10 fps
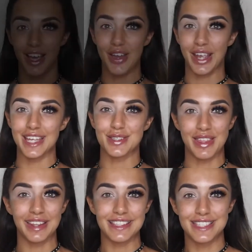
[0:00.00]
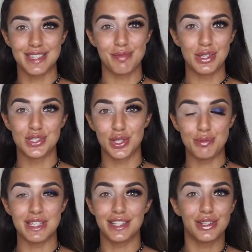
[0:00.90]
Okay, so I think this is the most
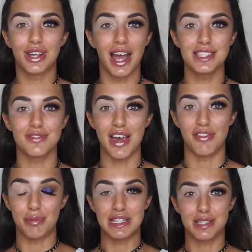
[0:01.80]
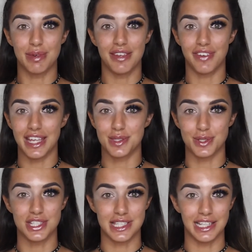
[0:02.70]
zoomed in you guys have ever been to my face,
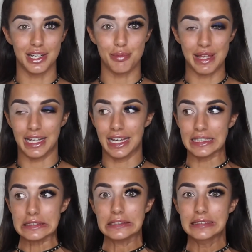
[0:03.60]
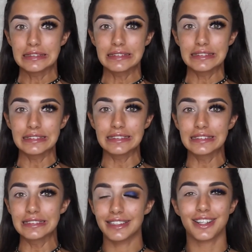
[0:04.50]
which is a little bit like,
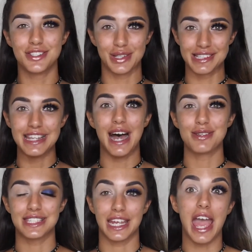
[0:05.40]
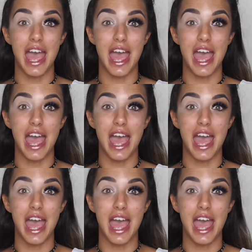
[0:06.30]
because you can now see